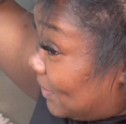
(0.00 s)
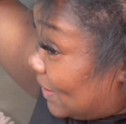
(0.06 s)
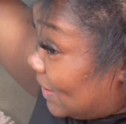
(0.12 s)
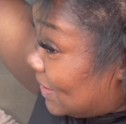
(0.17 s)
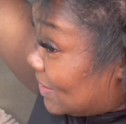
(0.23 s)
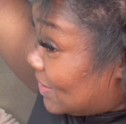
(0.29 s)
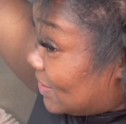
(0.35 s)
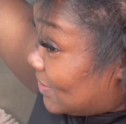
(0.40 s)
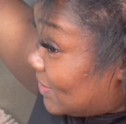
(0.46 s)

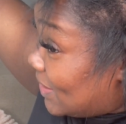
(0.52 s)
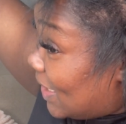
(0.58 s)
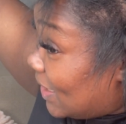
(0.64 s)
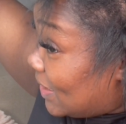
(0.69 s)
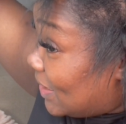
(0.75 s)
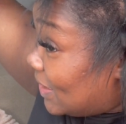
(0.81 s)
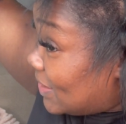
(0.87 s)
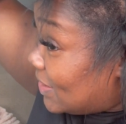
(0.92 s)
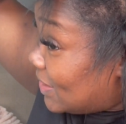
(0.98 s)
Please do not
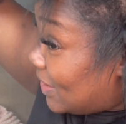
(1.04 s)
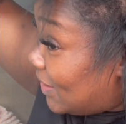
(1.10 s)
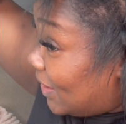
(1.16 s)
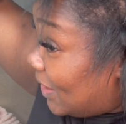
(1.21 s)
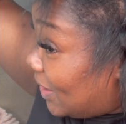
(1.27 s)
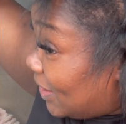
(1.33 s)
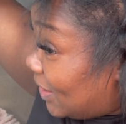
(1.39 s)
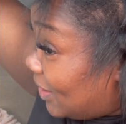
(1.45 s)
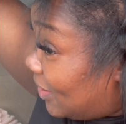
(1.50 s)
cut your
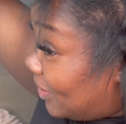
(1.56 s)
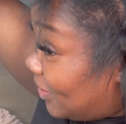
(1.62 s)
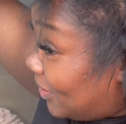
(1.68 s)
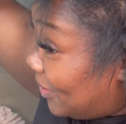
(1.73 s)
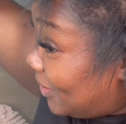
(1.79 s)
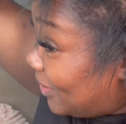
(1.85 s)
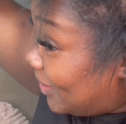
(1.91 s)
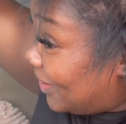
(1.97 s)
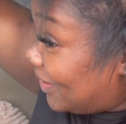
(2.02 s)
hair.
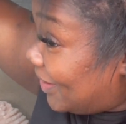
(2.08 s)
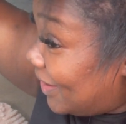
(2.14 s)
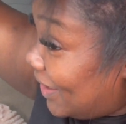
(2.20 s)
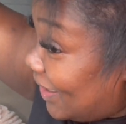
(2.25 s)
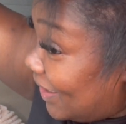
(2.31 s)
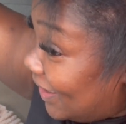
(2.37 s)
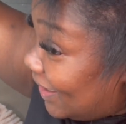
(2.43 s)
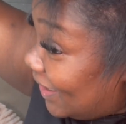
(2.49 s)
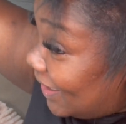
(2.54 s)

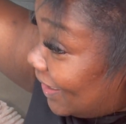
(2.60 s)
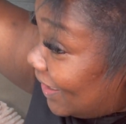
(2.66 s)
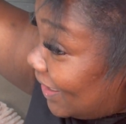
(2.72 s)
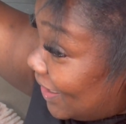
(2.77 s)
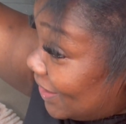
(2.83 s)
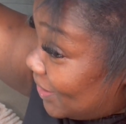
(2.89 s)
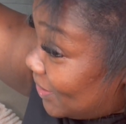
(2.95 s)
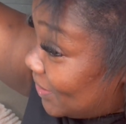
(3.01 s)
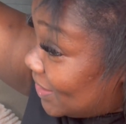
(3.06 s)

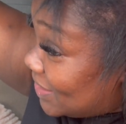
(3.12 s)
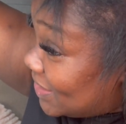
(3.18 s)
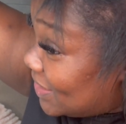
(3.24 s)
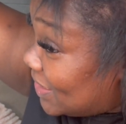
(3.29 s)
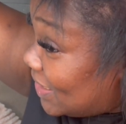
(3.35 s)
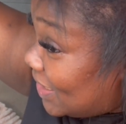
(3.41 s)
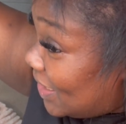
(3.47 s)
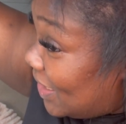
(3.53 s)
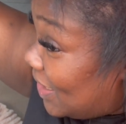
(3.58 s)
I do this
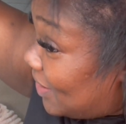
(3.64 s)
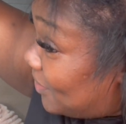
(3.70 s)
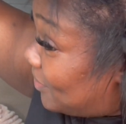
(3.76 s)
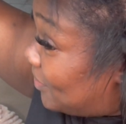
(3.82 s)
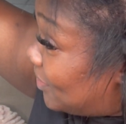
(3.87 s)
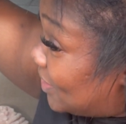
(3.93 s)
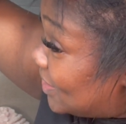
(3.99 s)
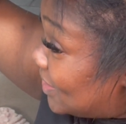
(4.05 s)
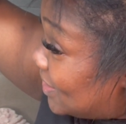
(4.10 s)
shit
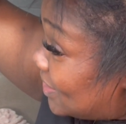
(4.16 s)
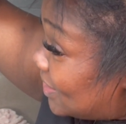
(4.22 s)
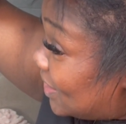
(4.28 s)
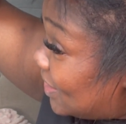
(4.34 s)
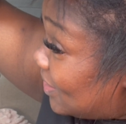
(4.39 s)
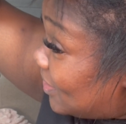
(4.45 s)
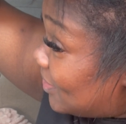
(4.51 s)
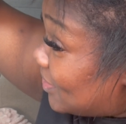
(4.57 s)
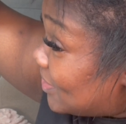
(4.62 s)
every
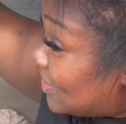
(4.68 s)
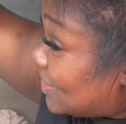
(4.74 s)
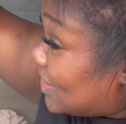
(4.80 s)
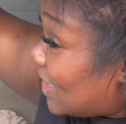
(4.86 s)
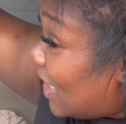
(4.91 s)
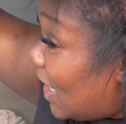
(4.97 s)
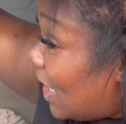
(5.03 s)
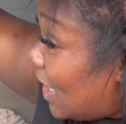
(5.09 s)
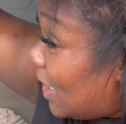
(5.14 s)
single
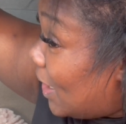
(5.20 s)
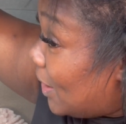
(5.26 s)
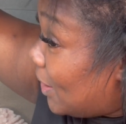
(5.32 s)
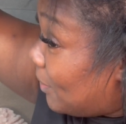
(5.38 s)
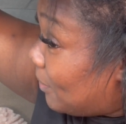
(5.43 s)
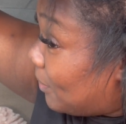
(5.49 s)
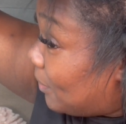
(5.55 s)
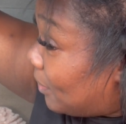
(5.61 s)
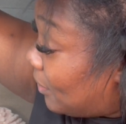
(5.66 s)

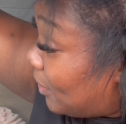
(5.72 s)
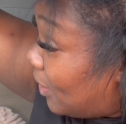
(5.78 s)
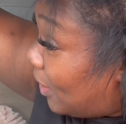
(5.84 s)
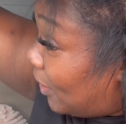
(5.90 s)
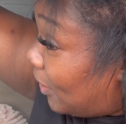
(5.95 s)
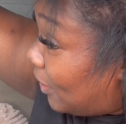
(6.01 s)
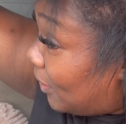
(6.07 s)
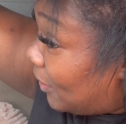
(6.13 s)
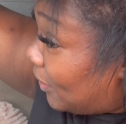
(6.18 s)
time,
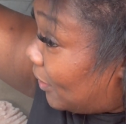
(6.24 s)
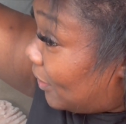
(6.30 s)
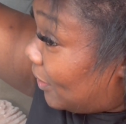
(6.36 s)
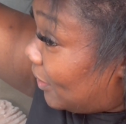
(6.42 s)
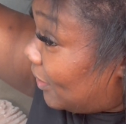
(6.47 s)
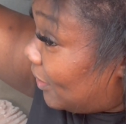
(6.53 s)
bro.